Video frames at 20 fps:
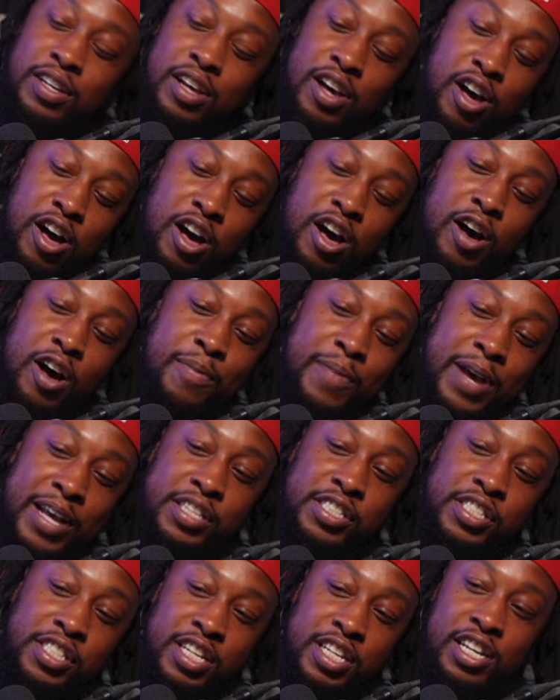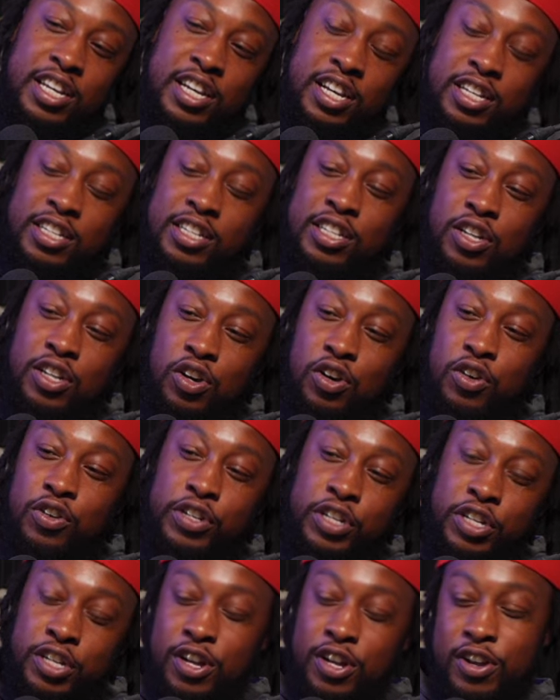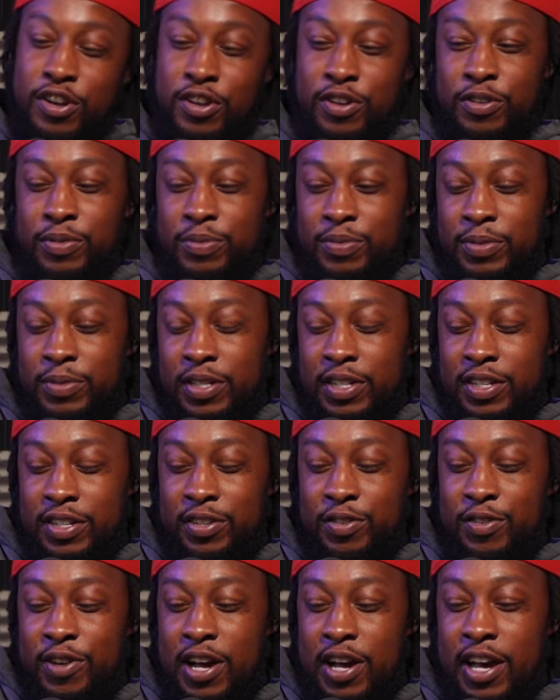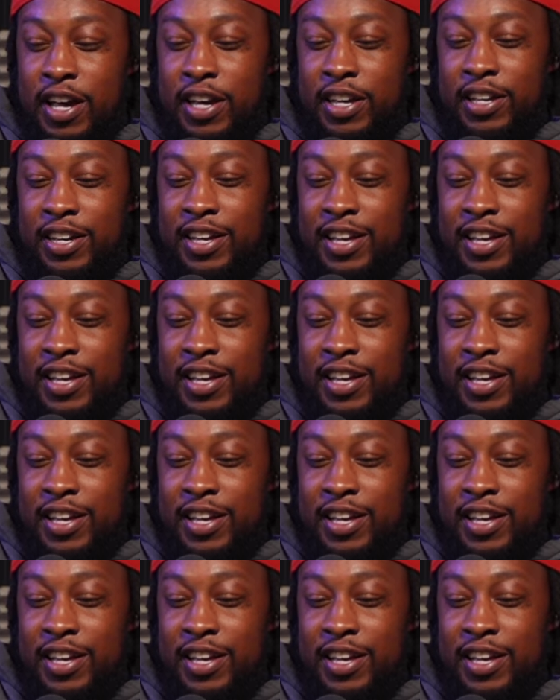Yeah. All my shit under on the curb, right?